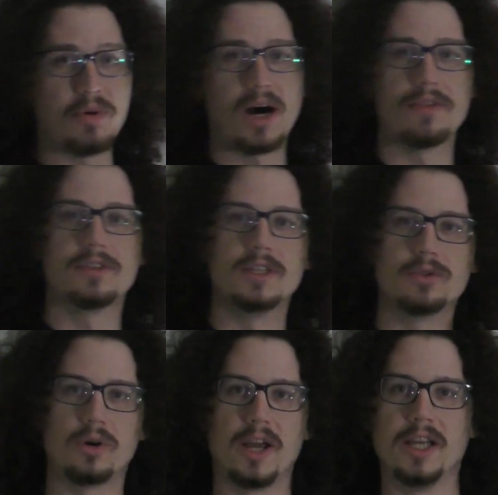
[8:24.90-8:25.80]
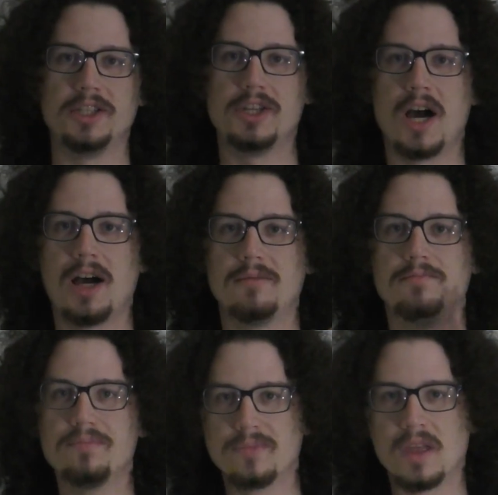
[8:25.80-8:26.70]
all right? So either the
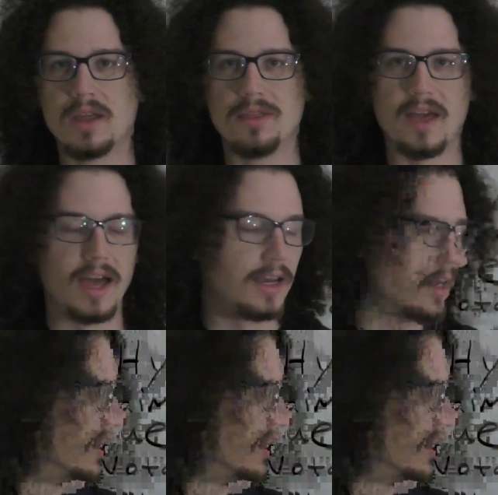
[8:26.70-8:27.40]
null hypothesis